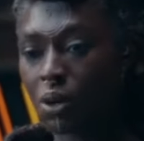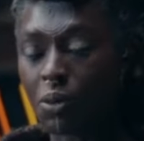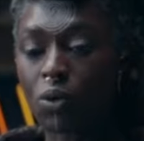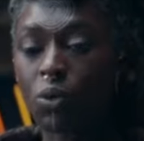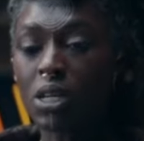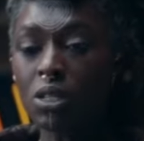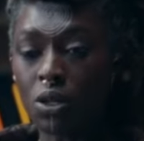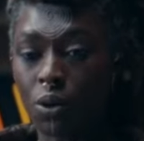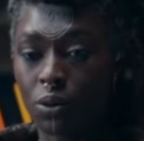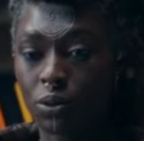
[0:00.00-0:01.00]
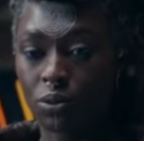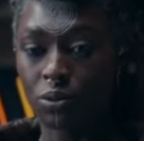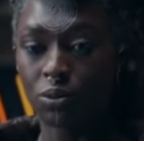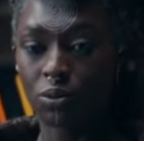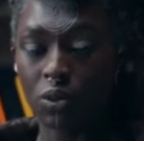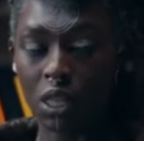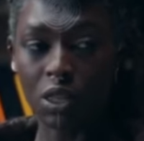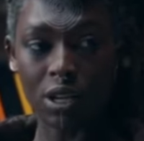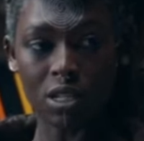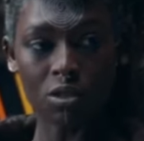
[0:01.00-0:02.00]
But we know
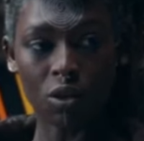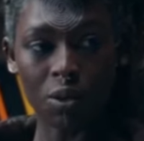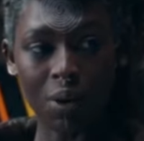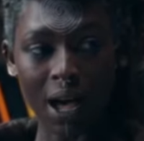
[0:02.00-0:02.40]
the threat is not a